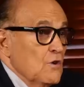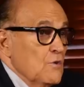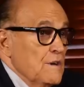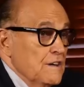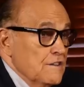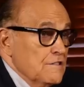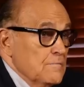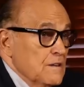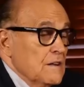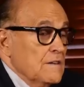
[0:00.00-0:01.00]
you know who he is,
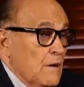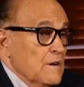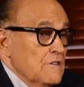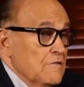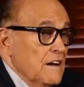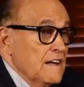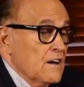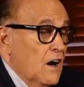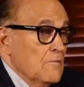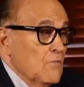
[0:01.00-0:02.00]
but now we're going to find
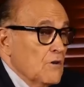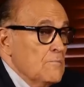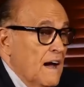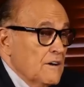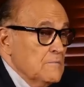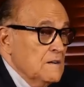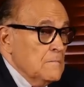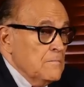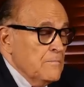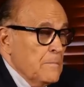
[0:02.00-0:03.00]
out a lot more about him,
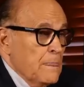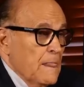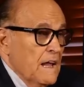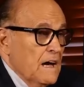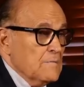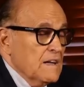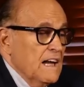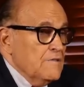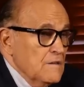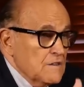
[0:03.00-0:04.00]
and I'm
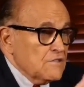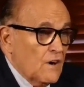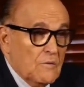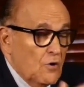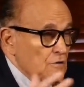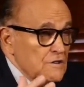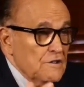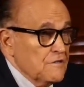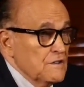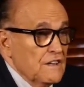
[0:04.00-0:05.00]
going to have him describe all the
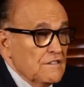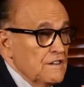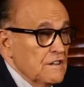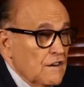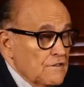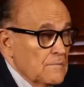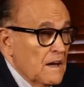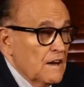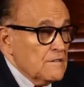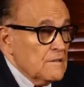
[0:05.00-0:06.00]
different things he does
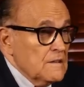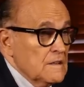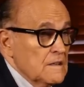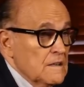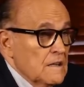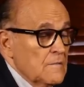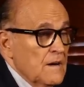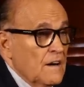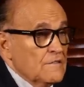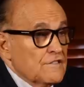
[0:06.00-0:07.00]
about,
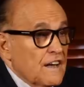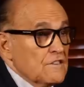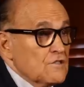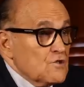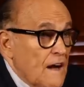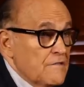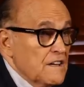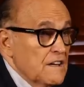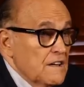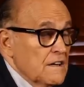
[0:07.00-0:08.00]
about sex
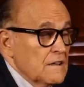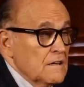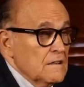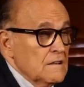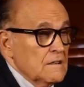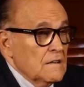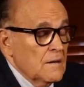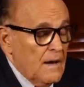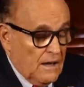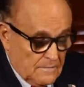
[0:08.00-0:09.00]
trafficking,
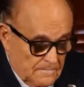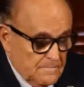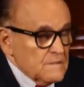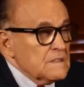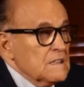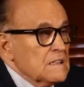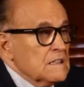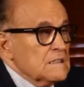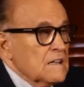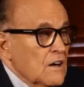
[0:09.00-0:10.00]
about
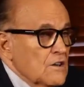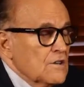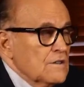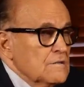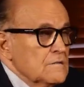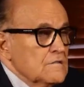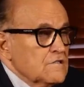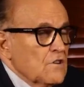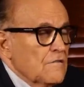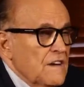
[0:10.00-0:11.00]
uh, hunger,
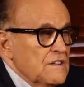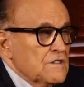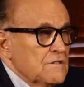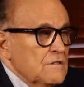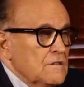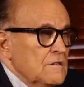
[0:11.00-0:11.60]
starvation,